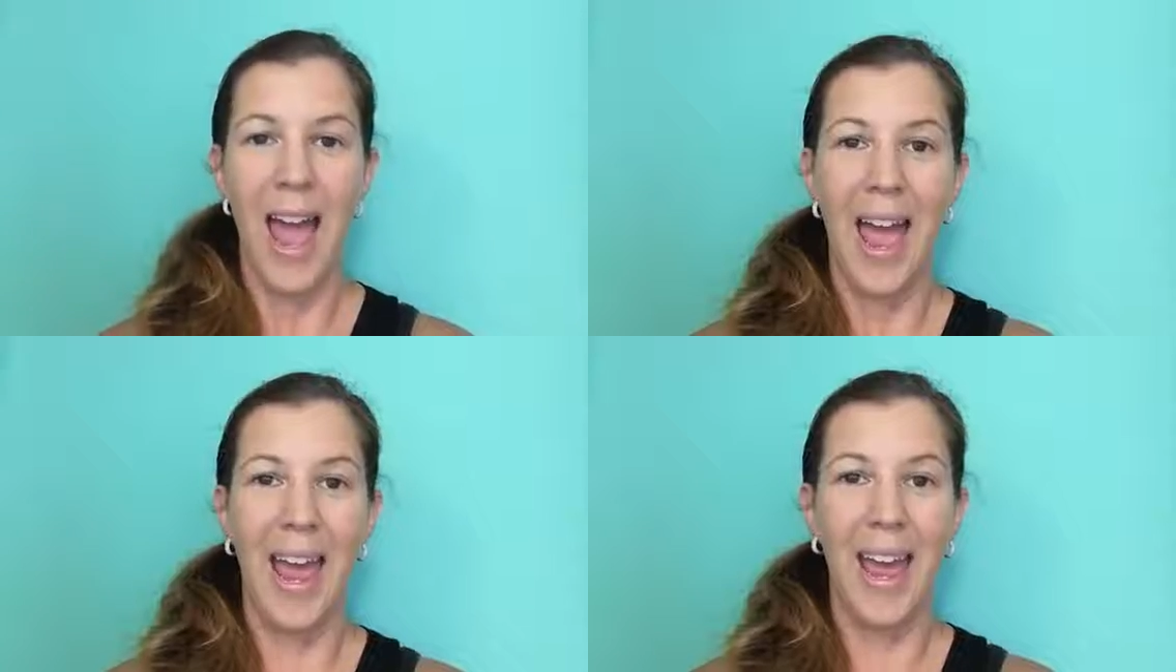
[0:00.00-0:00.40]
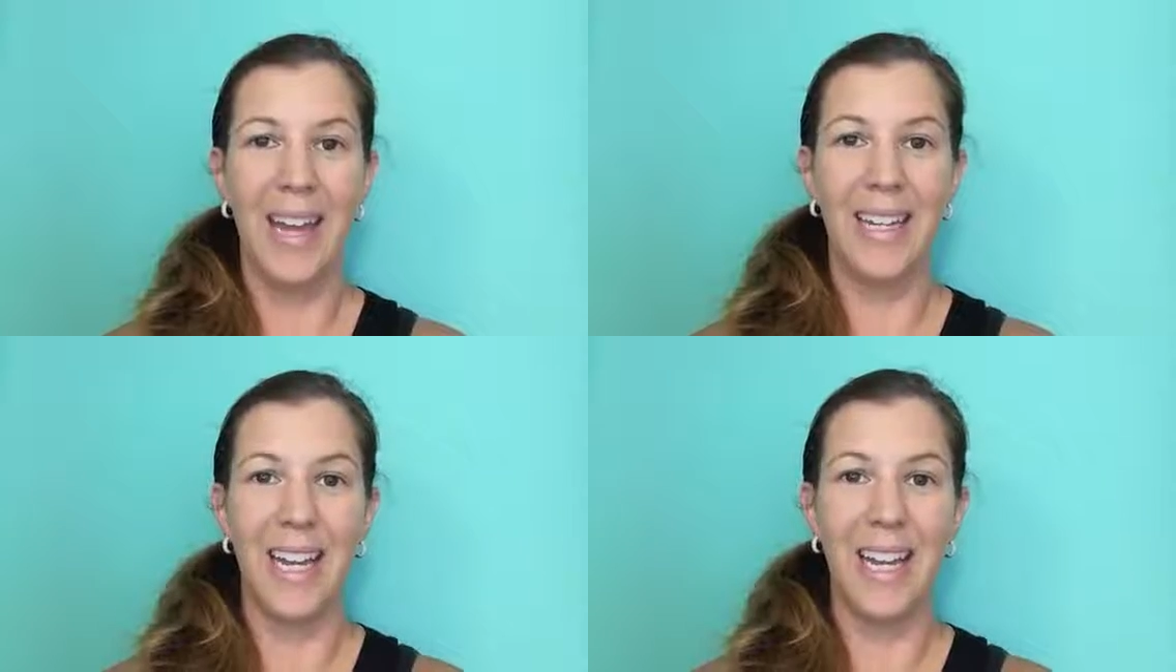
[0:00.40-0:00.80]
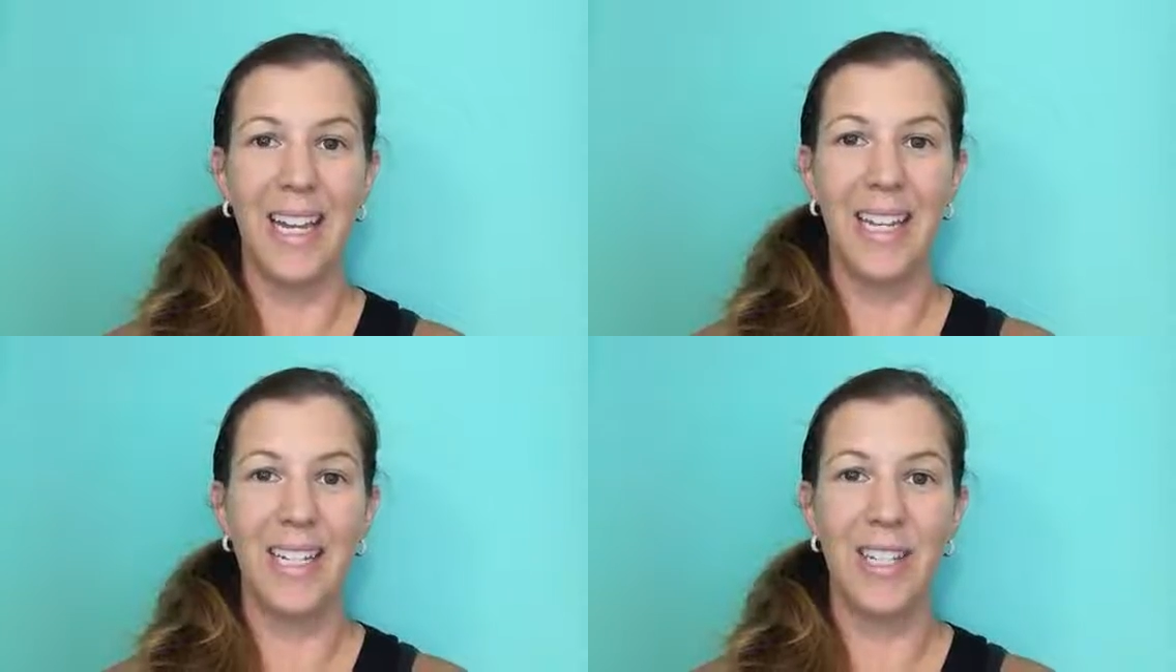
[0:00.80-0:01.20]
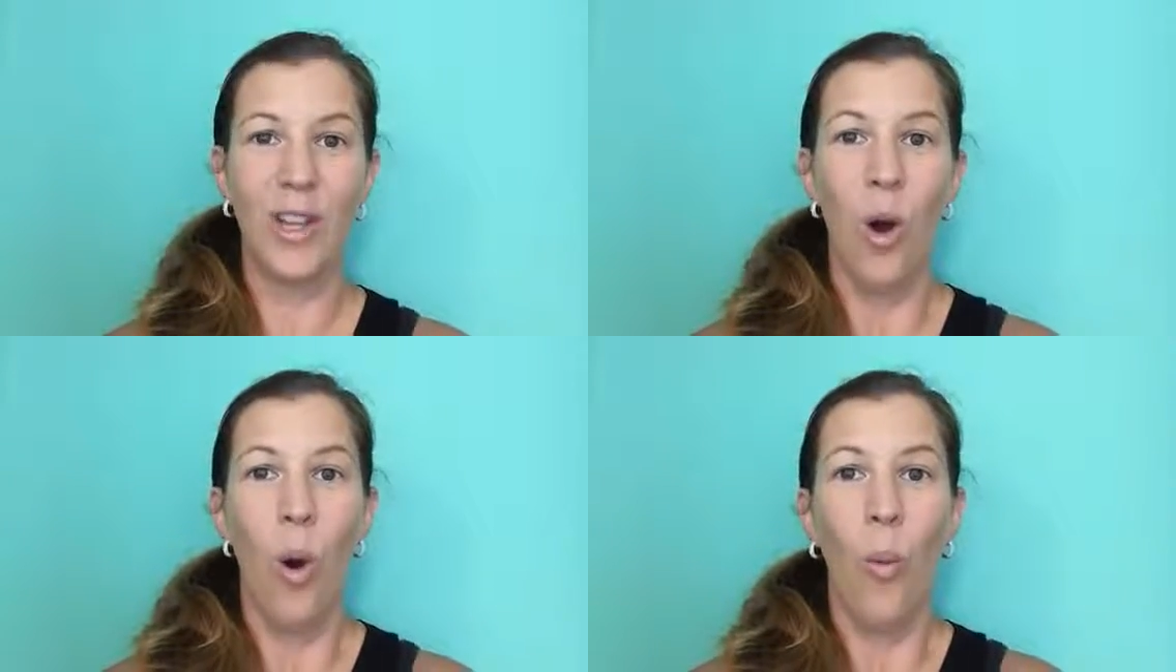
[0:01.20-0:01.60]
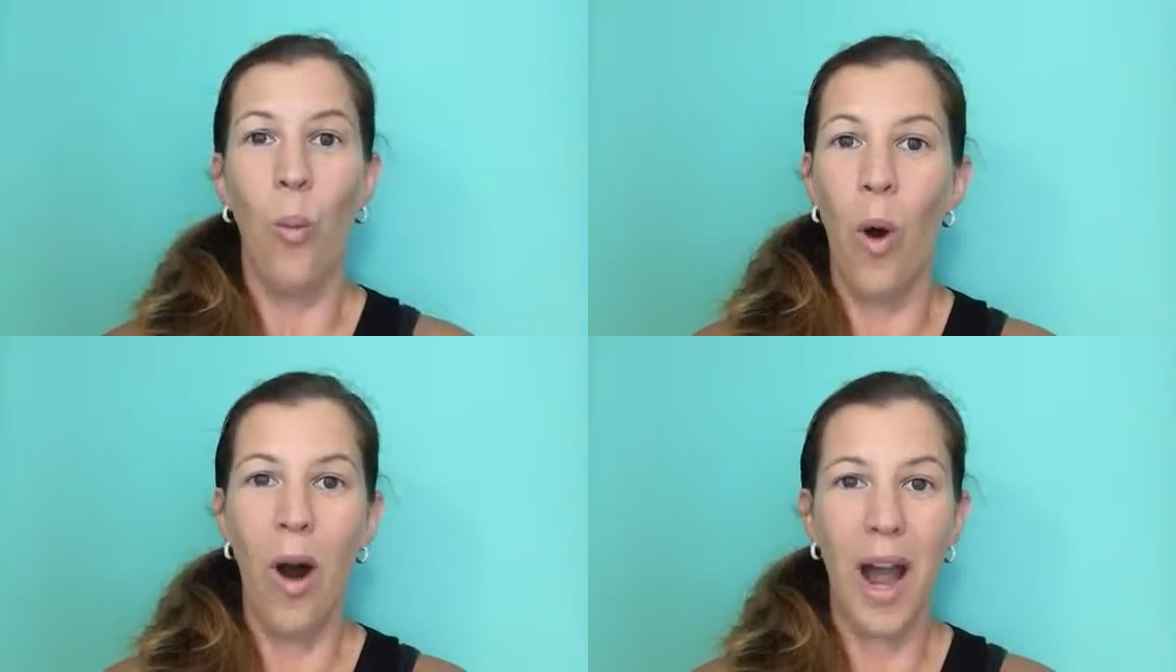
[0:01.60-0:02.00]
and it's
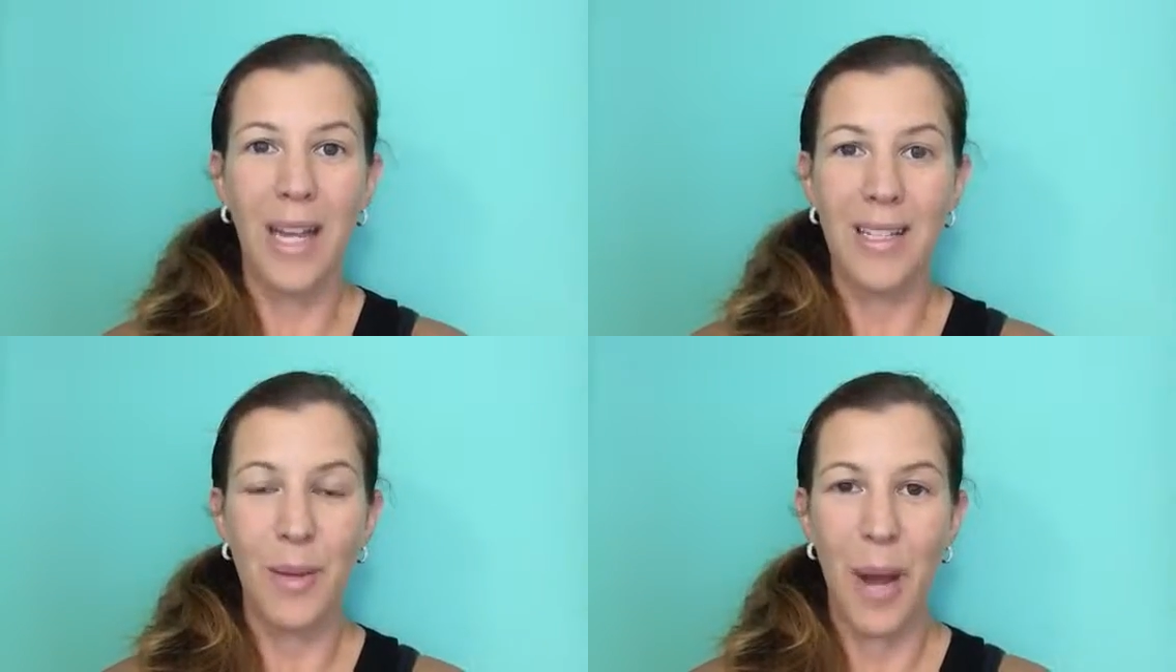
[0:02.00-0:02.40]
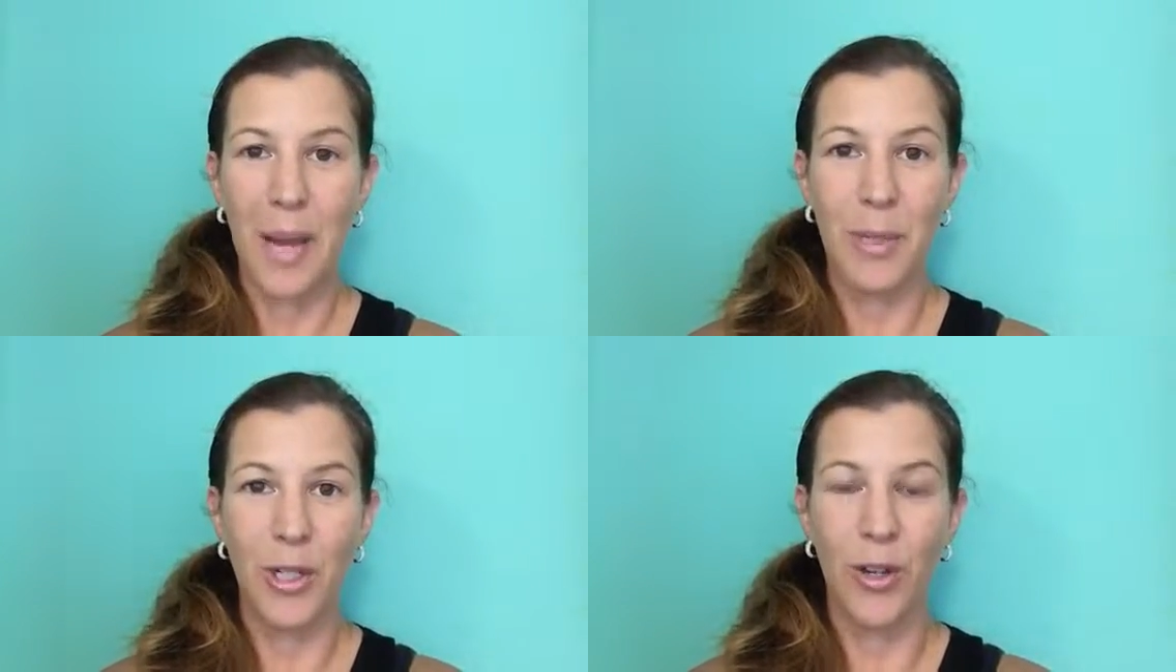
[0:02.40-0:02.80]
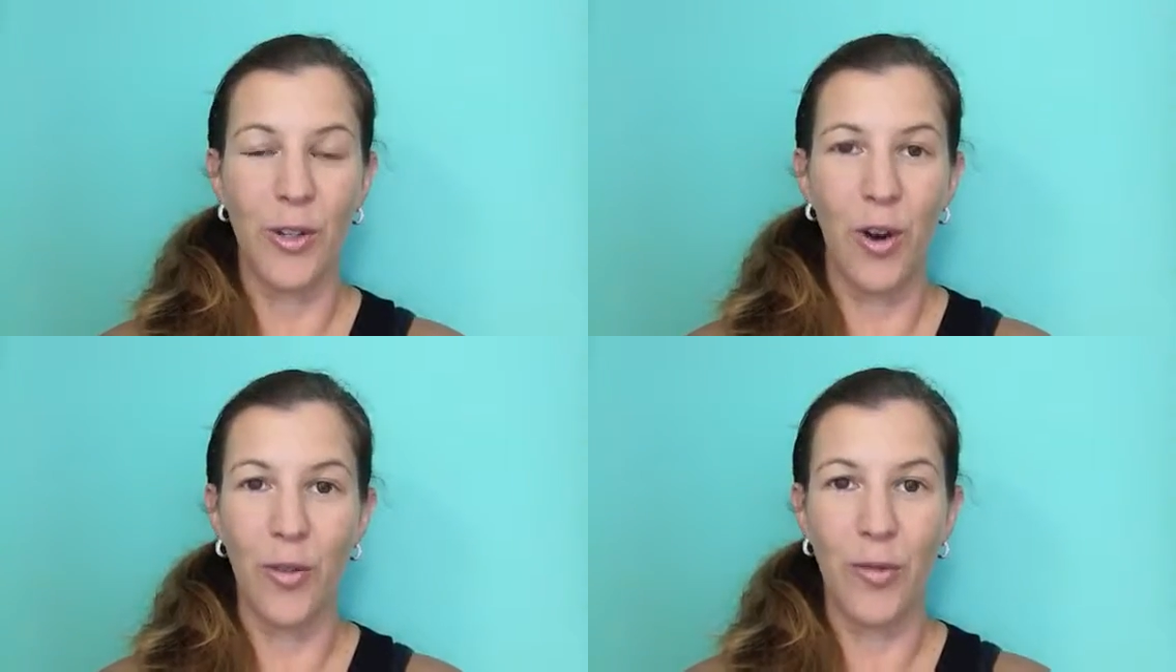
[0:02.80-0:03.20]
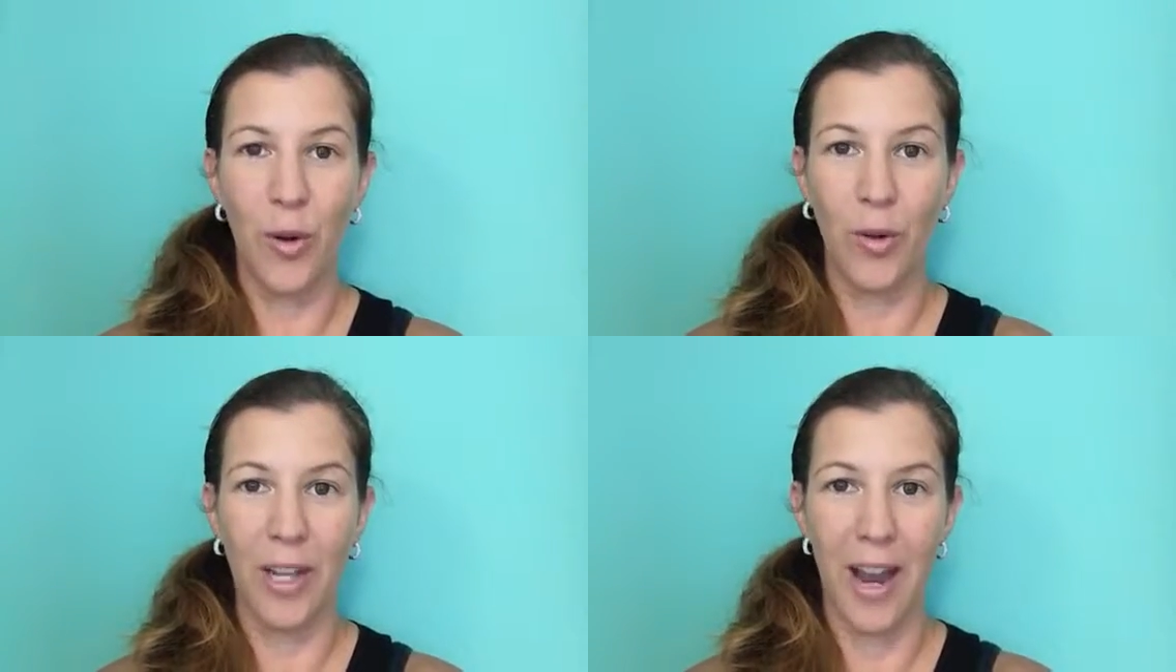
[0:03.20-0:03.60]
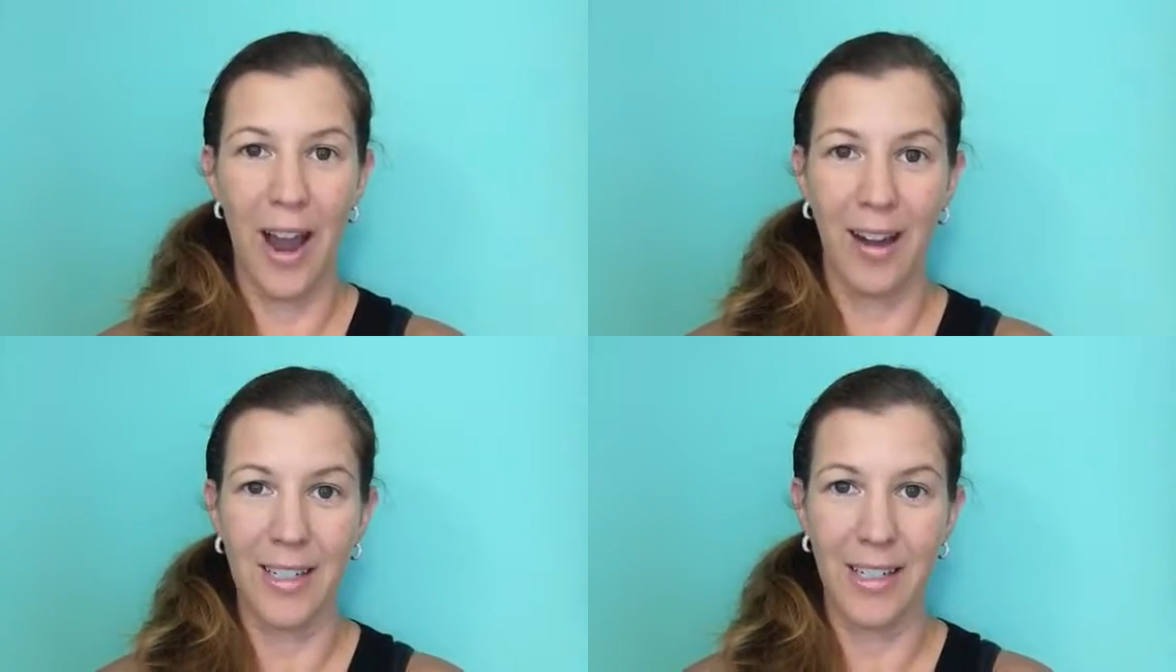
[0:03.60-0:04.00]
why is the baby tooth not falling
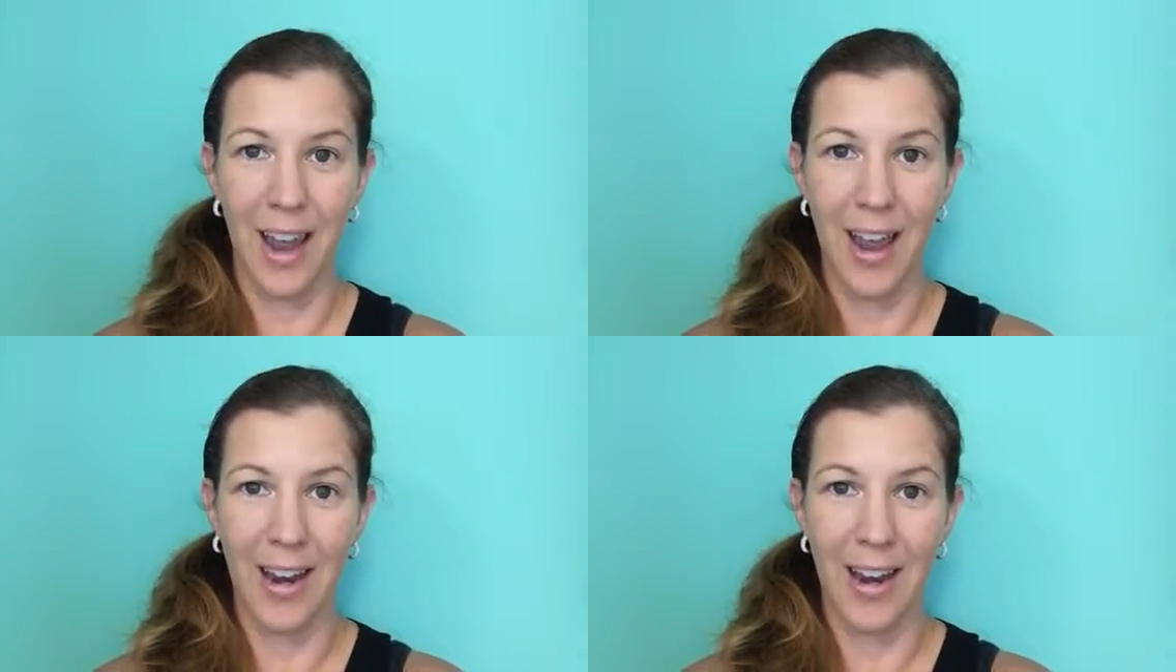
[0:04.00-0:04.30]
out yet